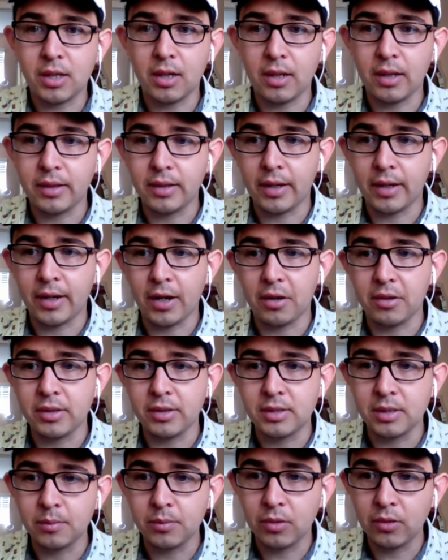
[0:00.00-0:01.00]
kind of like the
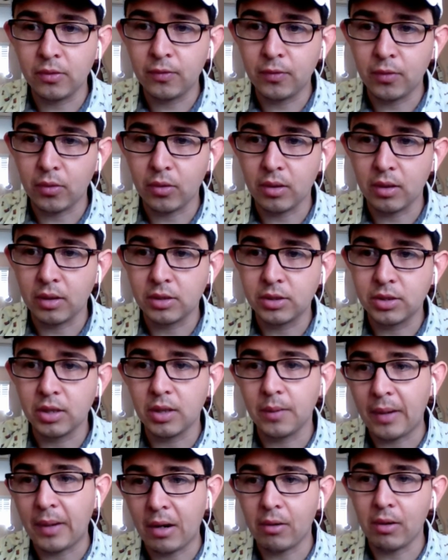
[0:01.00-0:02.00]
caret symbol for
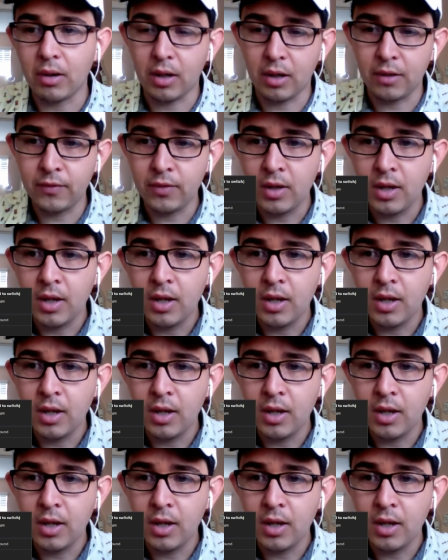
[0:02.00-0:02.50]
to the power of.